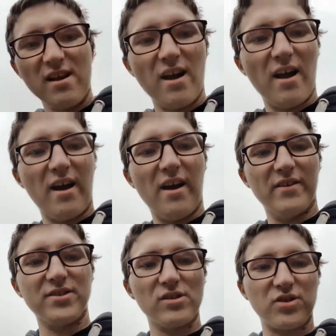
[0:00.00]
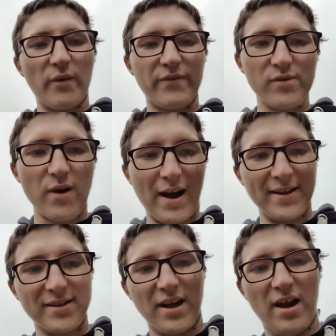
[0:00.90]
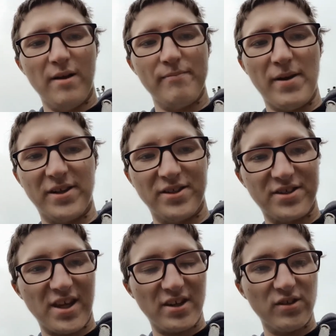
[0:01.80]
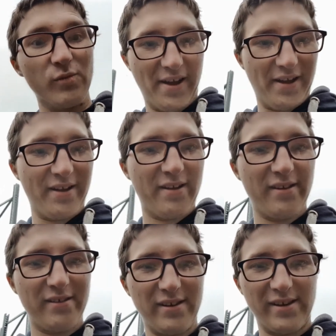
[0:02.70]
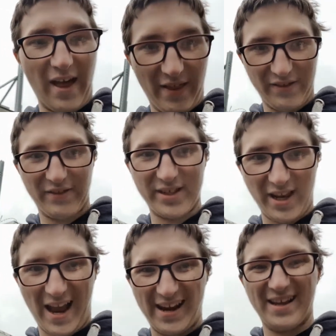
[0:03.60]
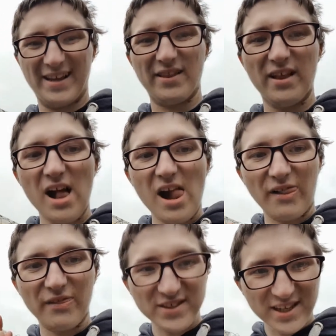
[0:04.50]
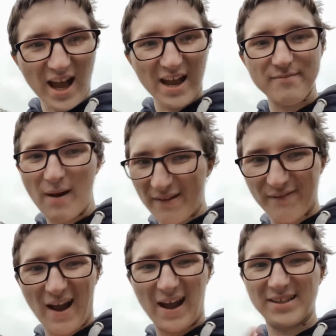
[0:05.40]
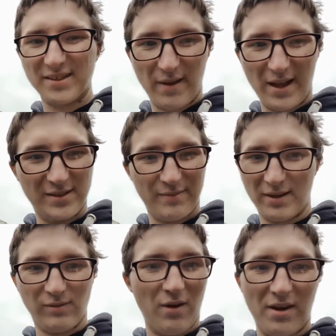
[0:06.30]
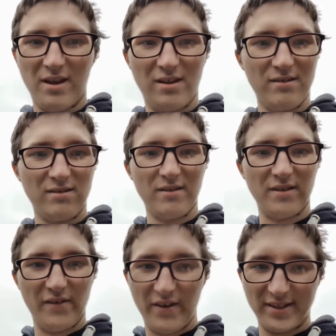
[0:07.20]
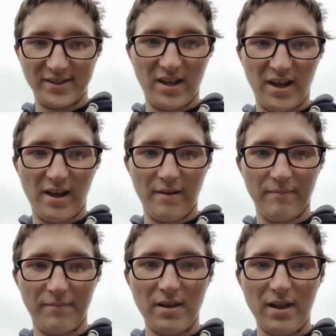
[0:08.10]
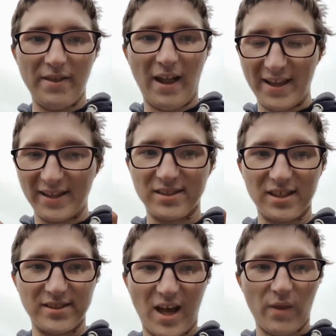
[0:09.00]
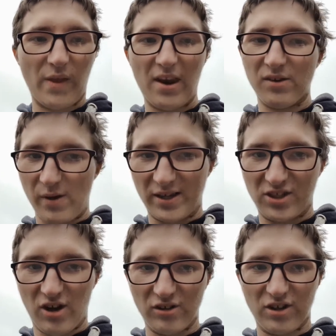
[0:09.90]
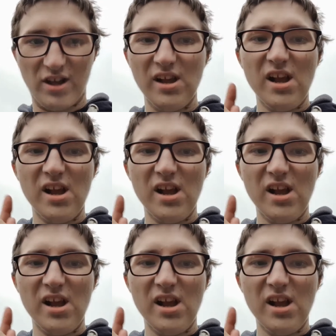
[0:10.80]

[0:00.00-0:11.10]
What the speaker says: There's also a few at Penistone Station. Yeah, this line by far is the best one there is, that links South and West Yorkshire.